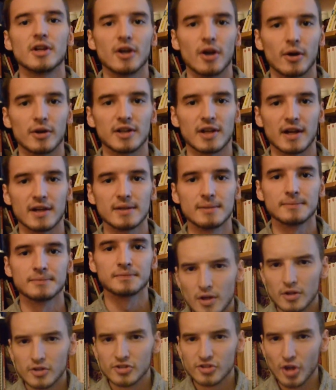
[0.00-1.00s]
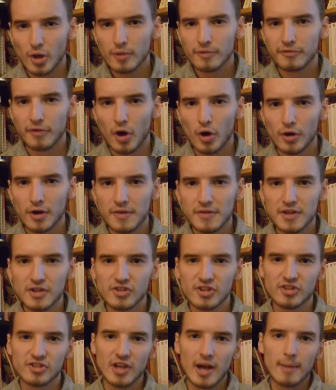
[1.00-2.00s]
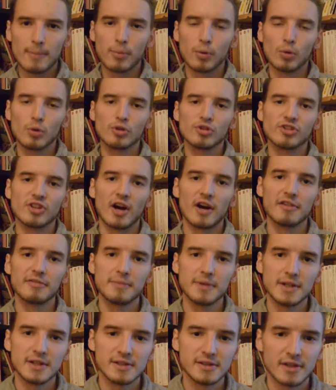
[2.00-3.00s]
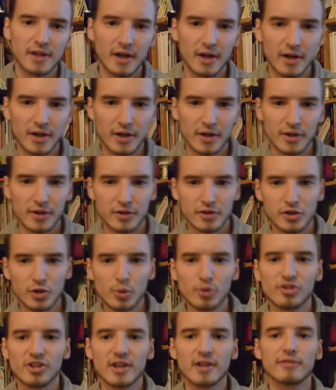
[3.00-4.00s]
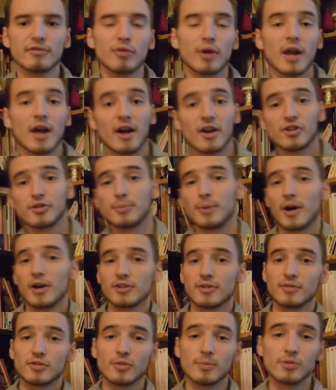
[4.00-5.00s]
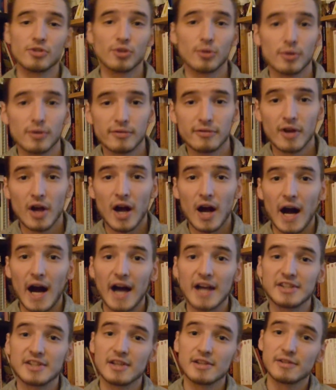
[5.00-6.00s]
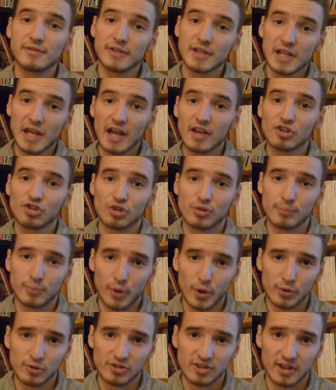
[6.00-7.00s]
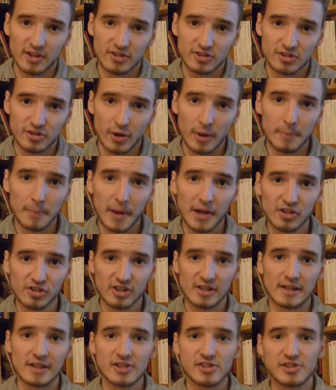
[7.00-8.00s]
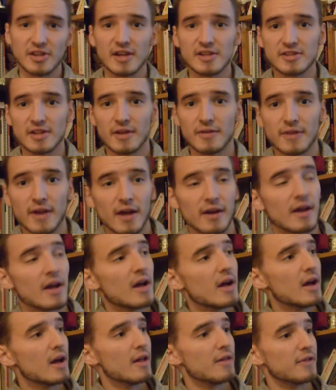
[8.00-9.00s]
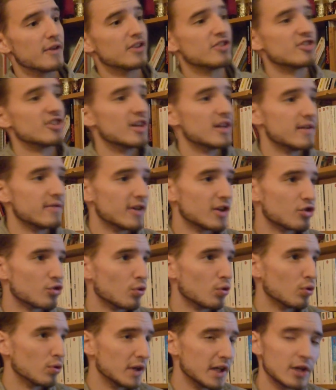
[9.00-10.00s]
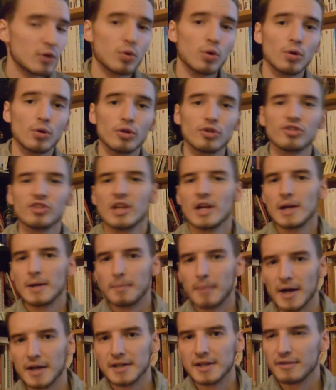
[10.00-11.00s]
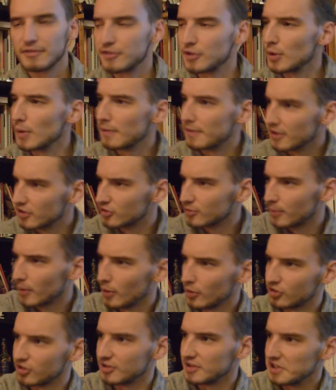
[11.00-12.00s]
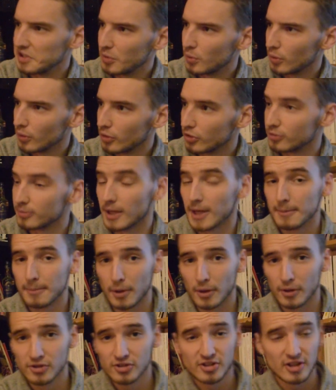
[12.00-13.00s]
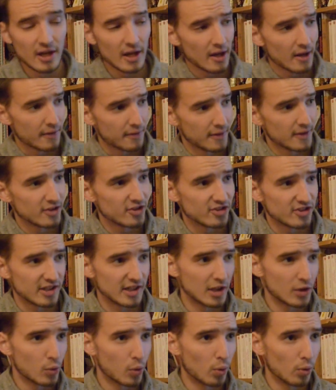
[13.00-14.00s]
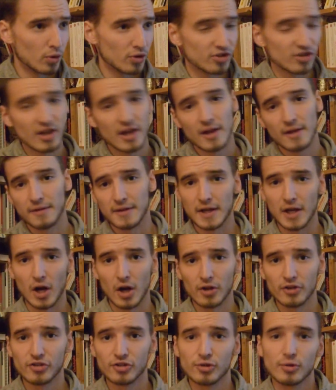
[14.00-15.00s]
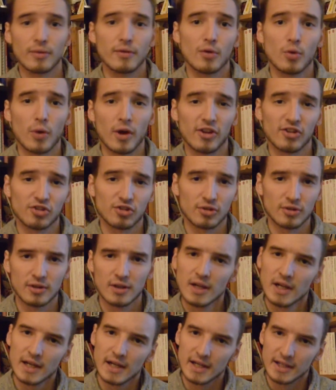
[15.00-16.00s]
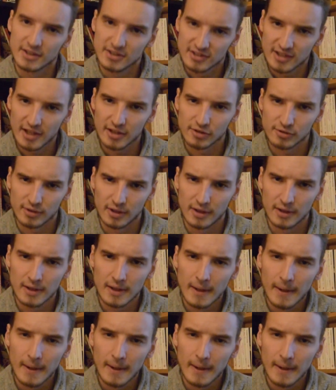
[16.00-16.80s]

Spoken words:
Okay? So far in these examples, I've been using voilà as part of some sort of identification process. So I'm basically stating that this individual equals my nephew, this person equals my boss, this equals the answer to the question, etc.